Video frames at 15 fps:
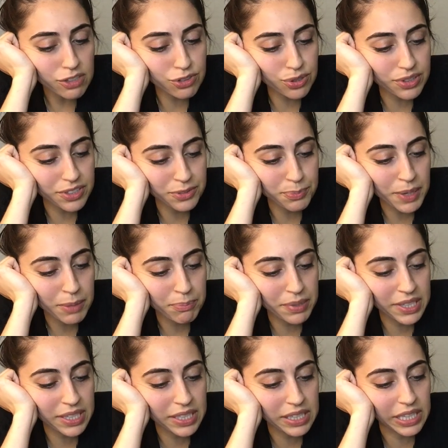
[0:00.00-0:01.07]
So this may
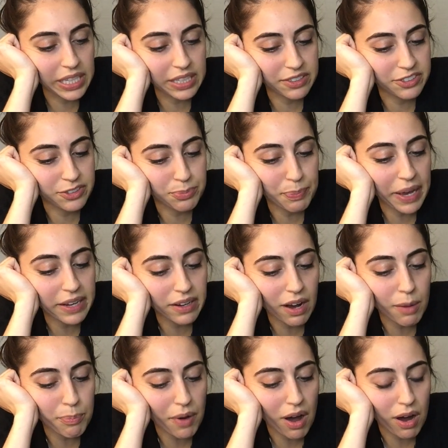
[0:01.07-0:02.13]
be like a sped
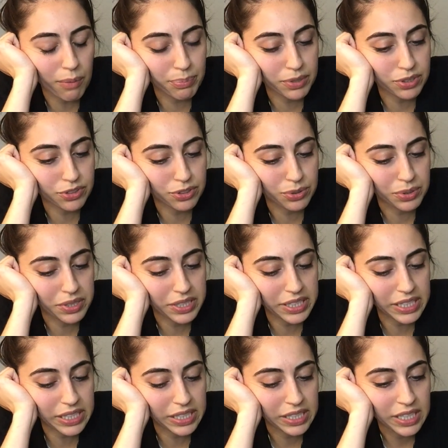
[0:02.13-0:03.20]
up
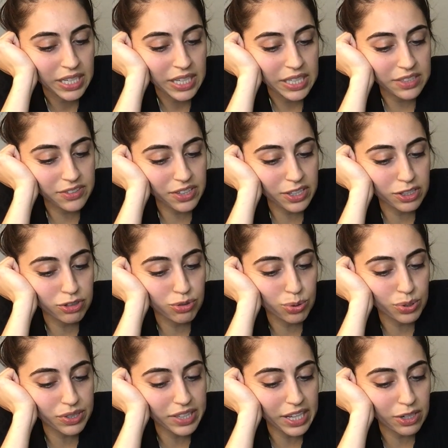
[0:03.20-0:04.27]
opportunity. It's like a
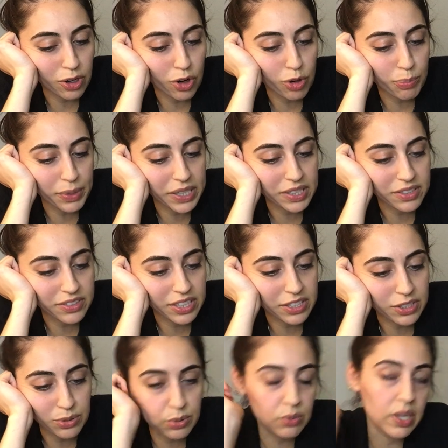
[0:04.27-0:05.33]
door that opens
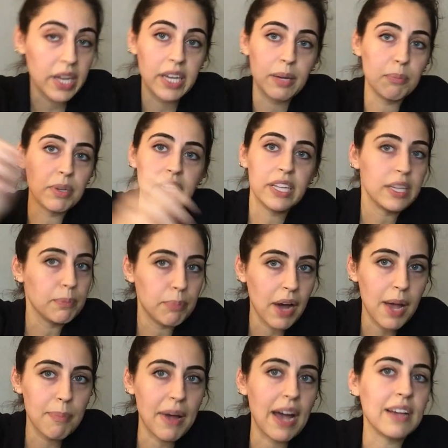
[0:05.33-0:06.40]
and you like completely
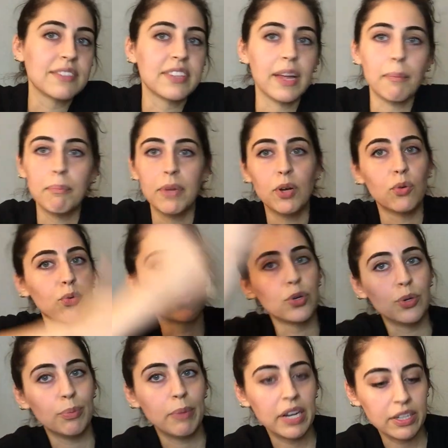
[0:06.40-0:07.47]
bypass that middle
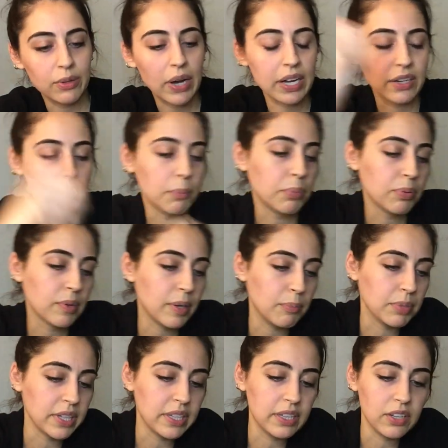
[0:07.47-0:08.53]
room and you end up
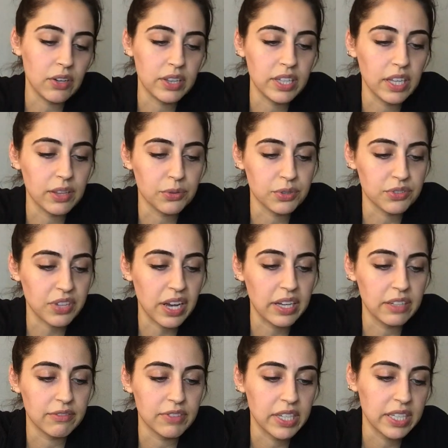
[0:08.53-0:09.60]
completely on the other
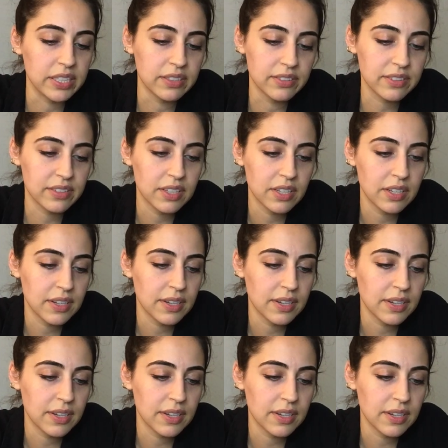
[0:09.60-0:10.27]
side of this.